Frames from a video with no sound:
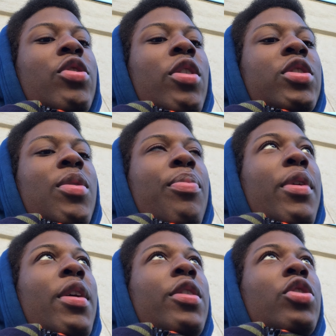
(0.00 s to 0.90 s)
thoughts, and
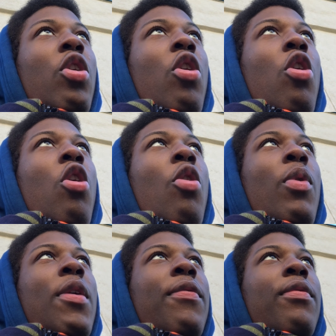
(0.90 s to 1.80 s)
prayers are all
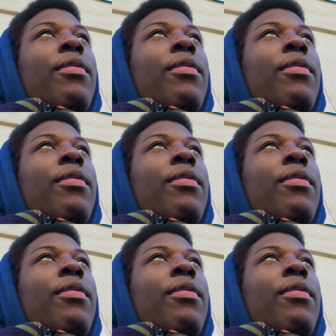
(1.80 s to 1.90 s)
with